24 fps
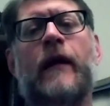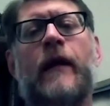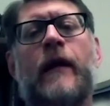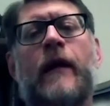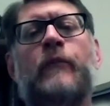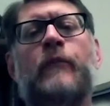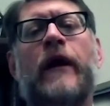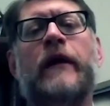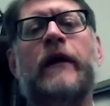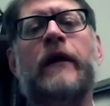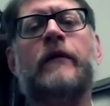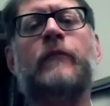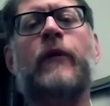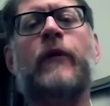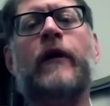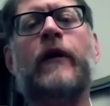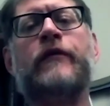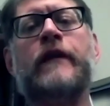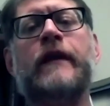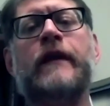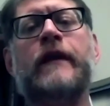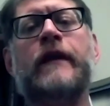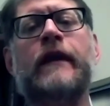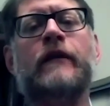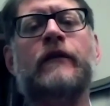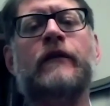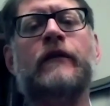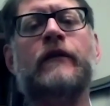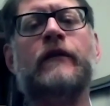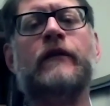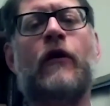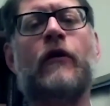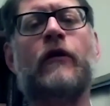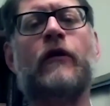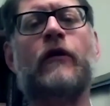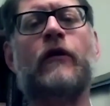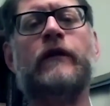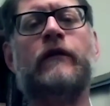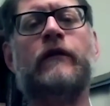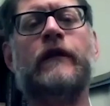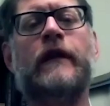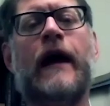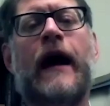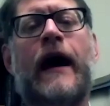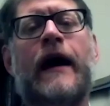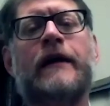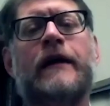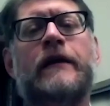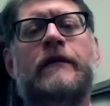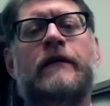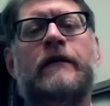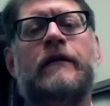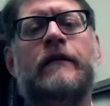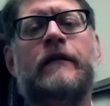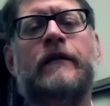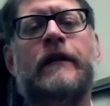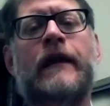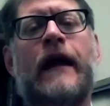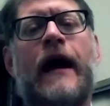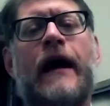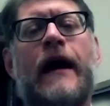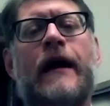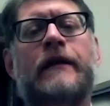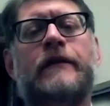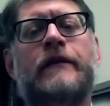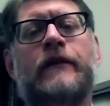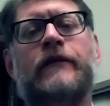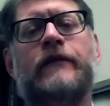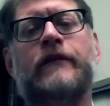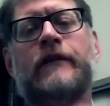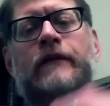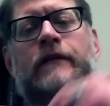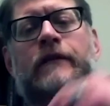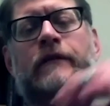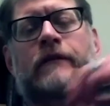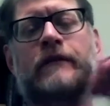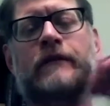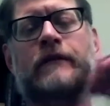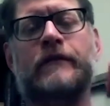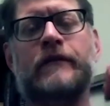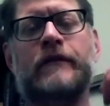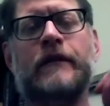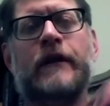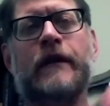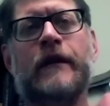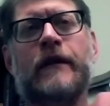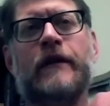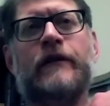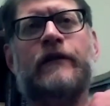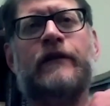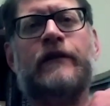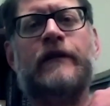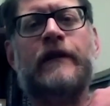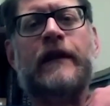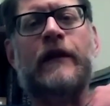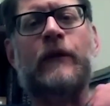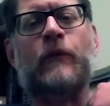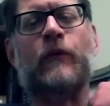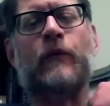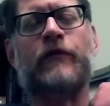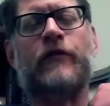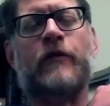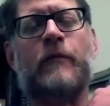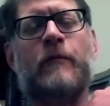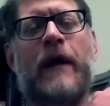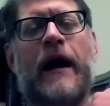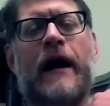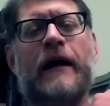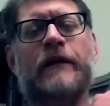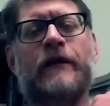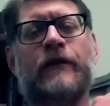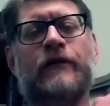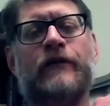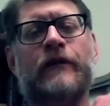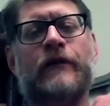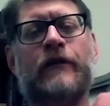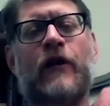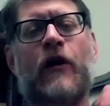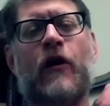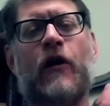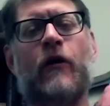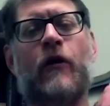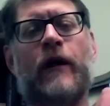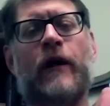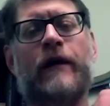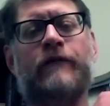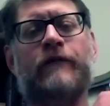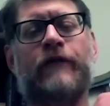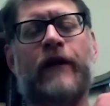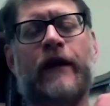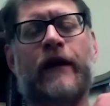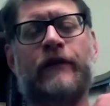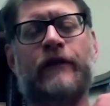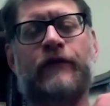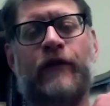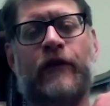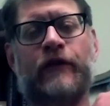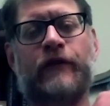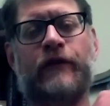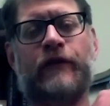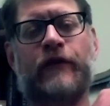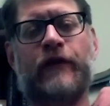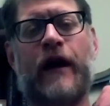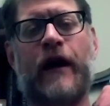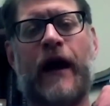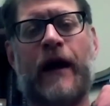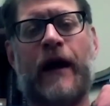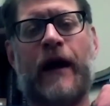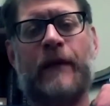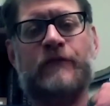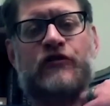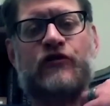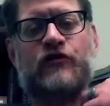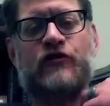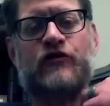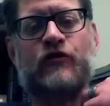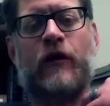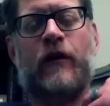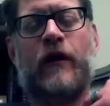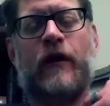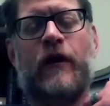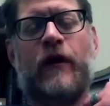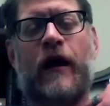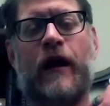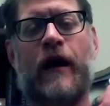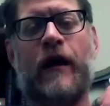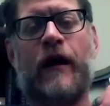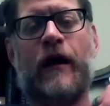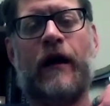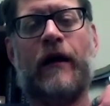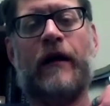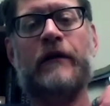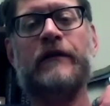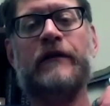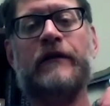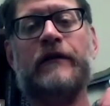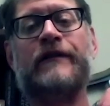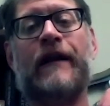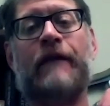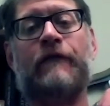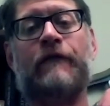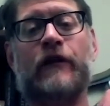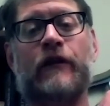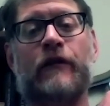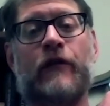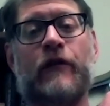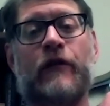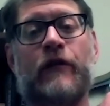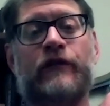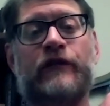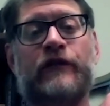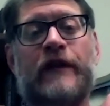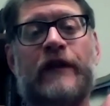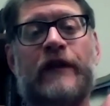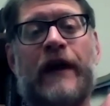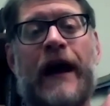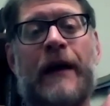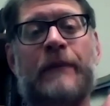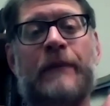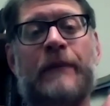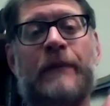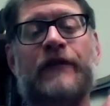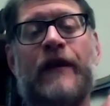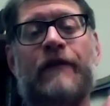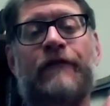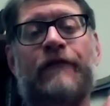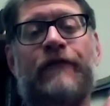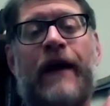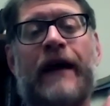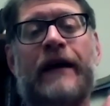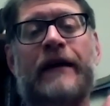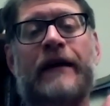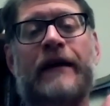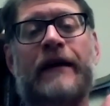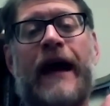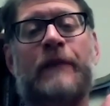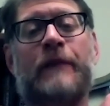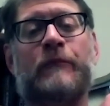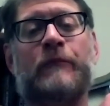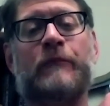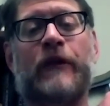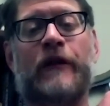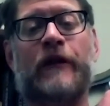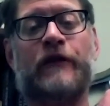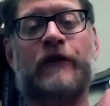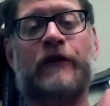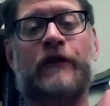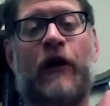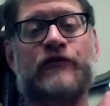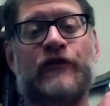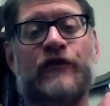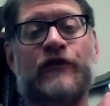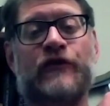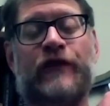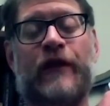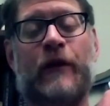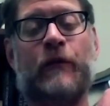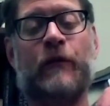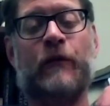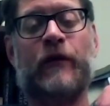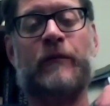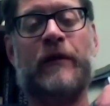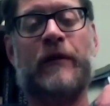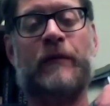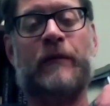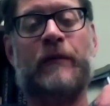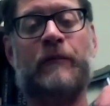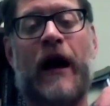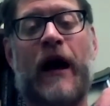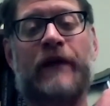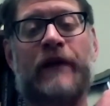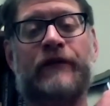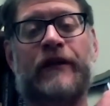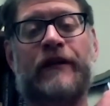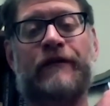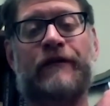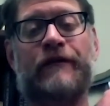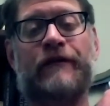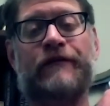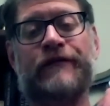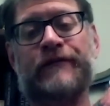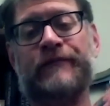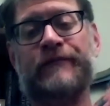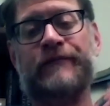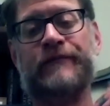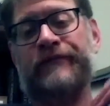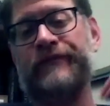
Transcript: Yeah, but the eye doesn't see what the mind doesn't know, and vice versa. I'm sure several of those times, if I had blood cultures, they would have been positive.